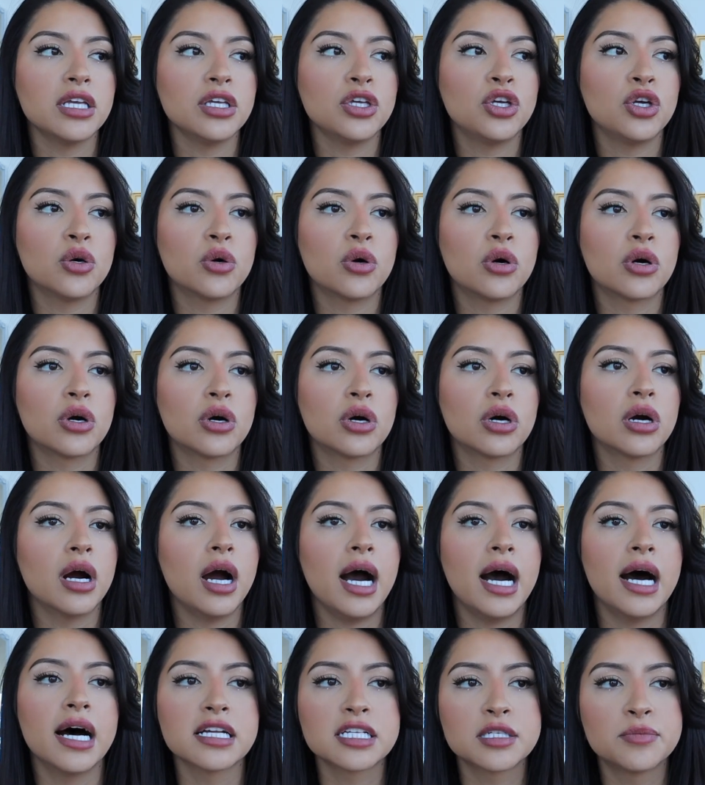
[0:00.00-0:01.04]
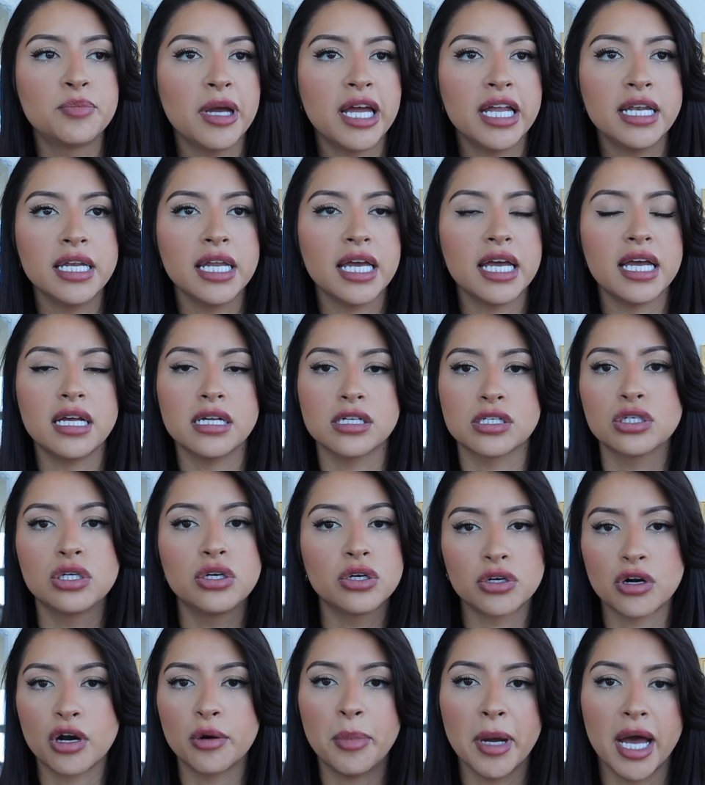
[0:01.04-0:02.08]
your husband is
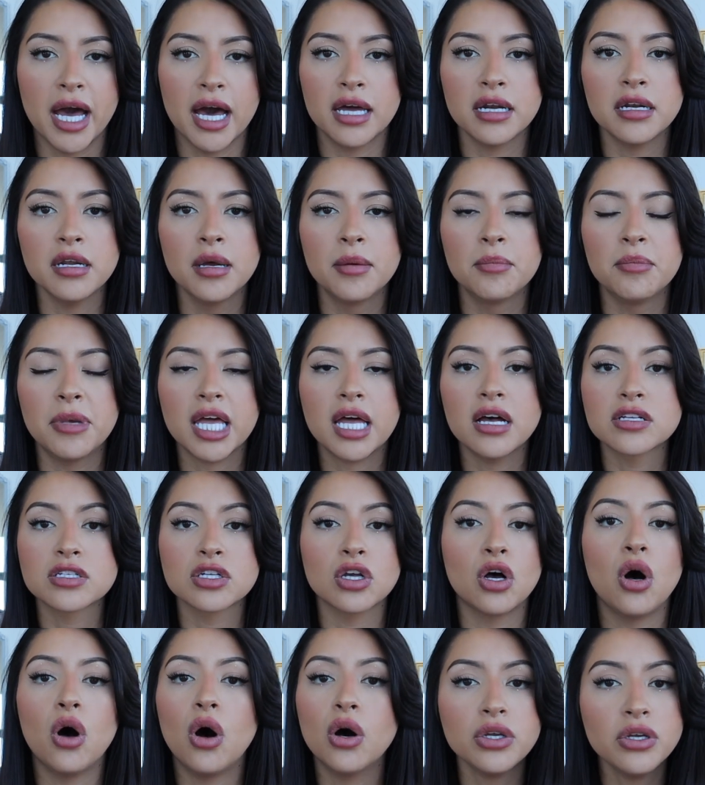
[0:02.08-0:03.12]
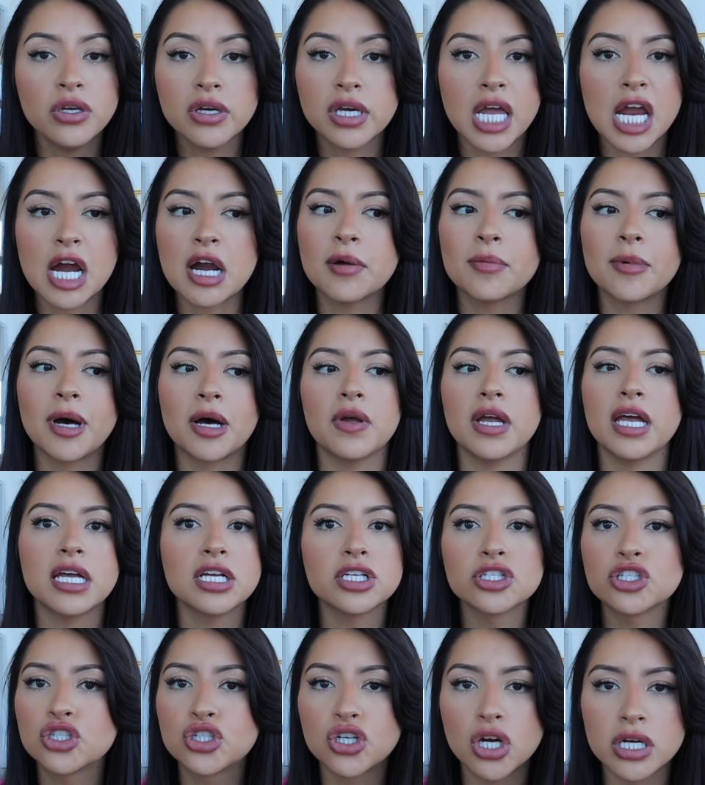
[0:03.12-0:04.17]
good or bad, because all you care about
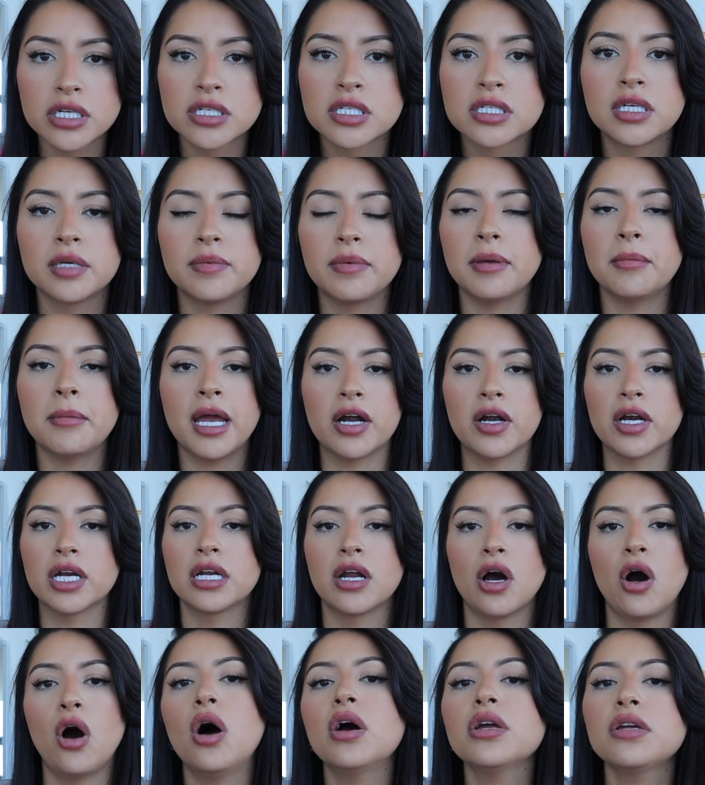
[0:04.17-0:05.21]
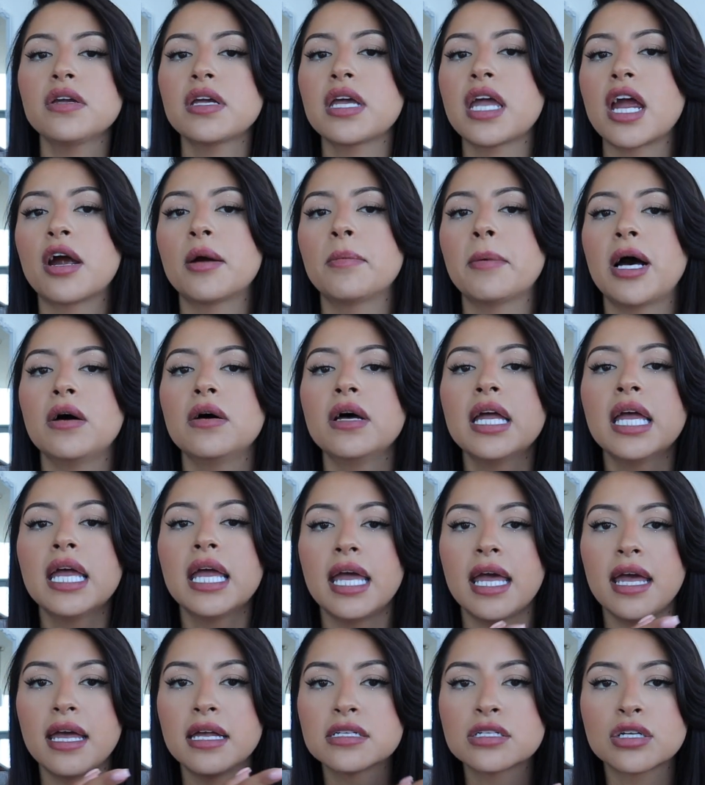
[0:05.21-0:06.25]
is just to be married. All you care about
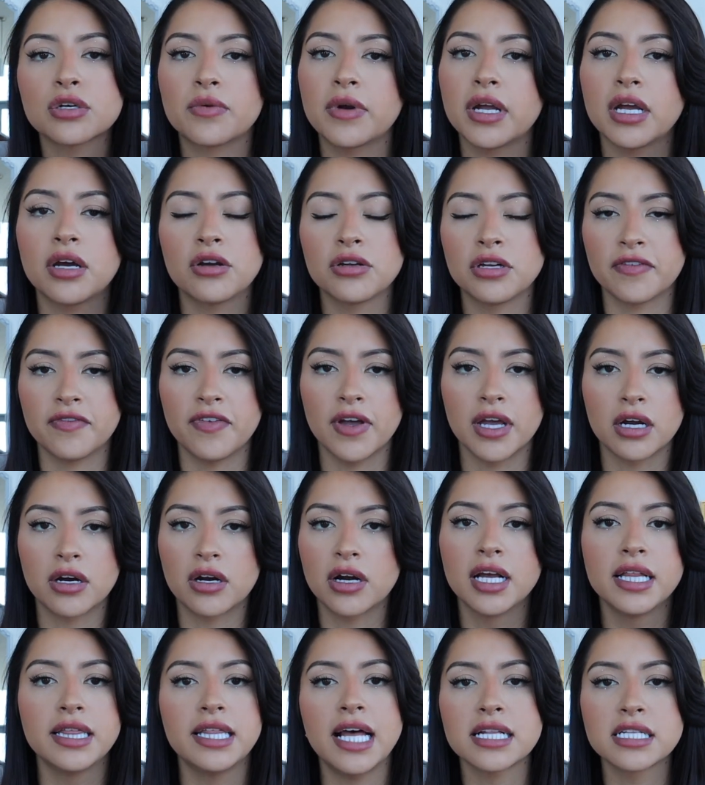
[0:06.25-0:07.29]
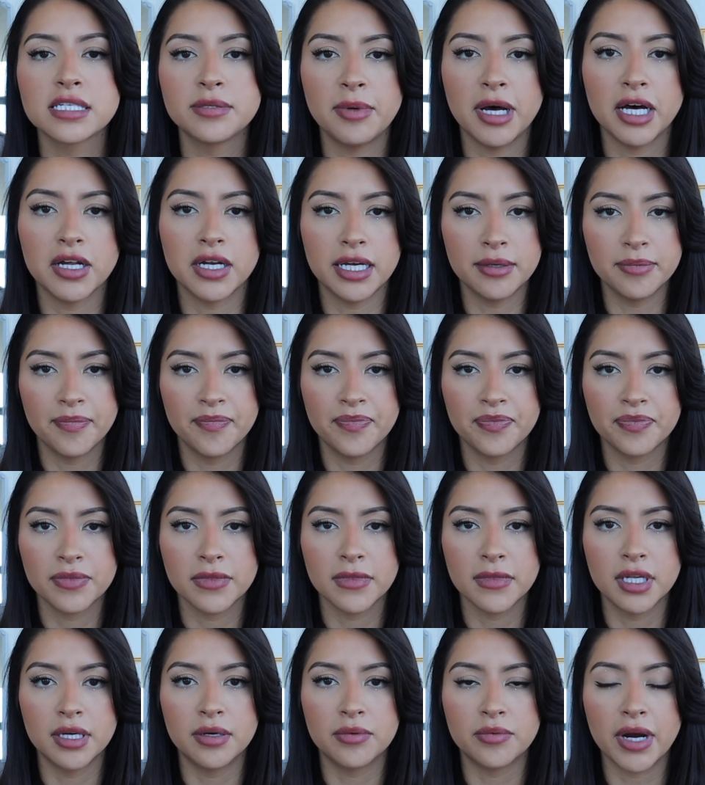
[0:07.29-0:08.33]
is a ring on your finger. That's about it,
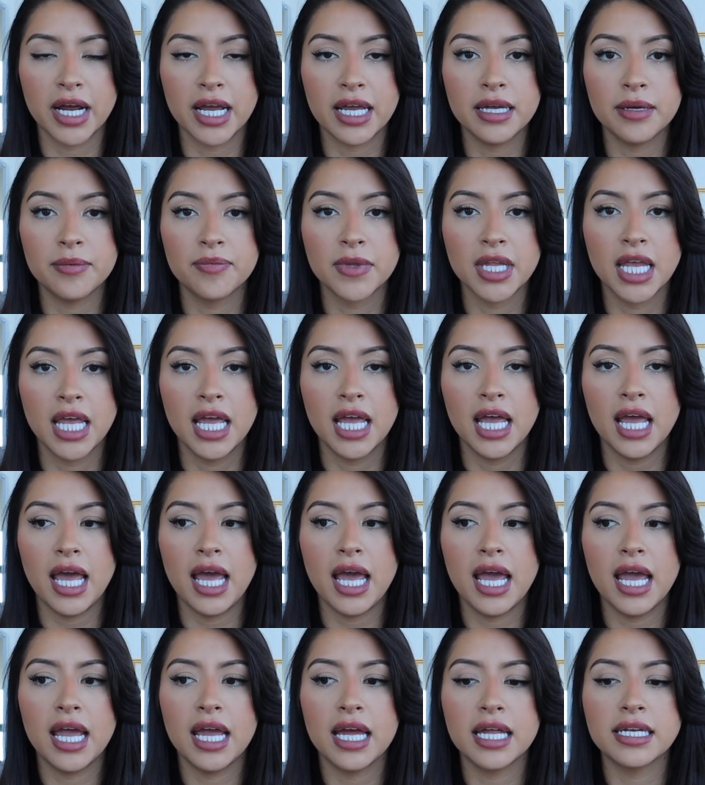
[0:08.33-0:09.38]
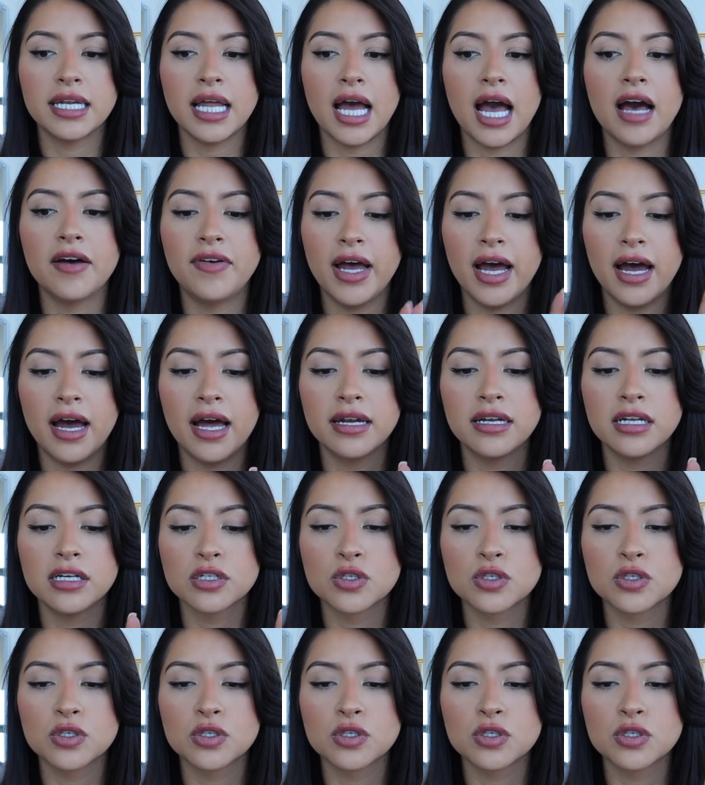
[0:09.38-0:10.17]
right? And I've had